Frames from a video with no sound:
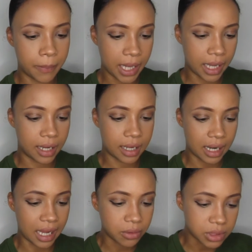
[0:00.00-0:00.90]
pink,
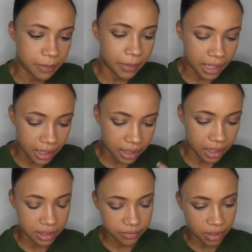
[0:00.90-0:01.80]
cloudy pink
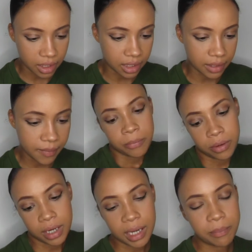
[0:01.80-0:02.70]
kind of color.
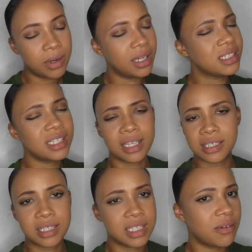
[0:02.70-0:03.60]
Pretty, but is it
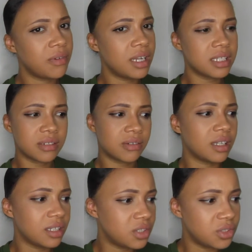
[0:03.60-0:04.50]
necessary? Is it
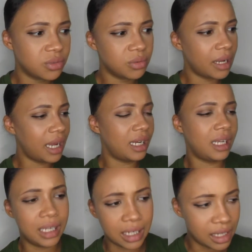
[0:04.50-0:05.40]
gonna do
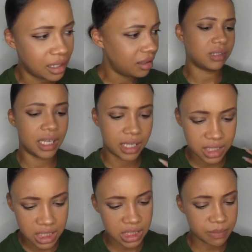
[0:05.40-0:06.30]
anything
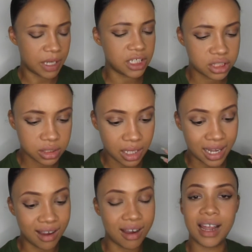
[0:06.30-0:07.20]
special? I
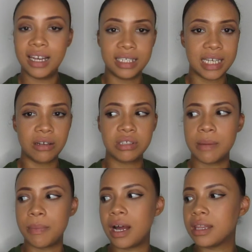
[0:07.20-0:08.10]
highly doubt
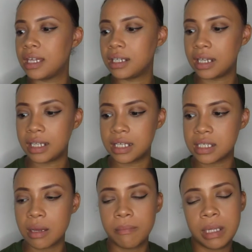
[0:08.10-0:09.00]
it, but I think that there's
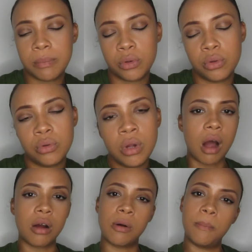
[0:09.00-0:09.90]
some people who
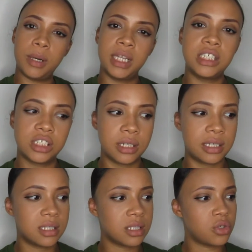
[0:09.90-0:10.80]
are
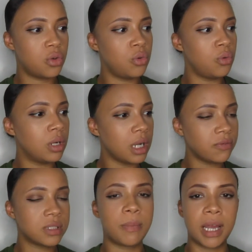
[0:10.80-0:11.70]
completionists who
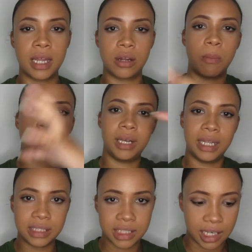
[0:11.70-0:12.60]
love to buy a
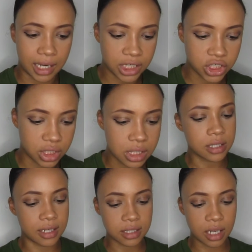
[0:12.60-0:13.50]
complete collection. So
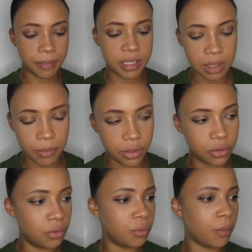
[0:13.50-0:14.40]
there's gonna be someone
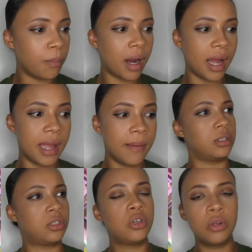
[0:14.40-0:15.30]
who will buy the
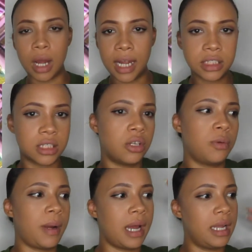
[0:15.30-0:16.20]
2
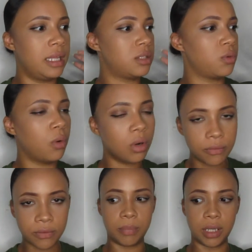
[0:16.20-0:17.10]
eyeshadow palettes, all
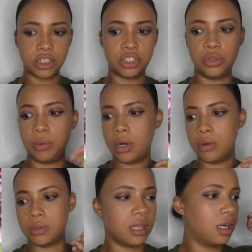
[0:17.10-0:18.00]
of the blush
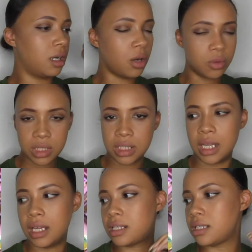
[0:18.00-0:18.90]
duos, the glow
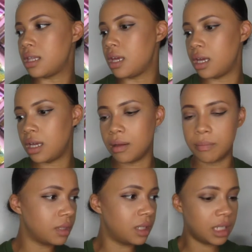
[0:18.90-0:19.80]
sticks,
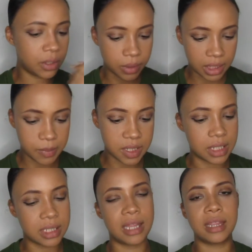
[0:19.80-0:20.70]
the liquid
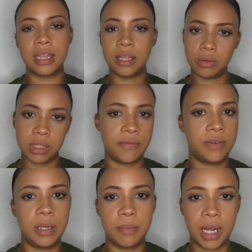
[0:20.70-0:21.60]
lipsticks, and then they will
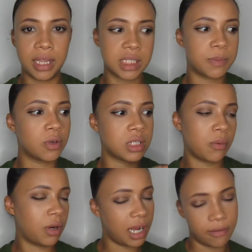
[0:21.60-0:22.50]
definitely buy this because they
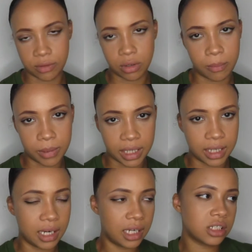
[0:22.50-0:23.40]
want to have the complete
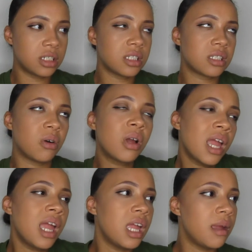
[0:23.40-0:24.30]
collection. So
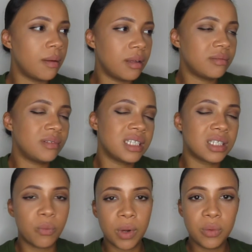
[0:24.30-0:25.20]
it's
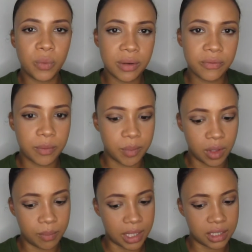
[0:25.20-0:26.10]
a win-win for
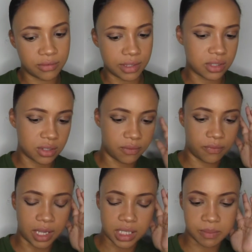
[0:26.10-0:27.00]
Beauty Blender and Too
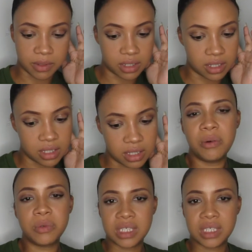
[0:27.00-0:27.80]
Faced because it will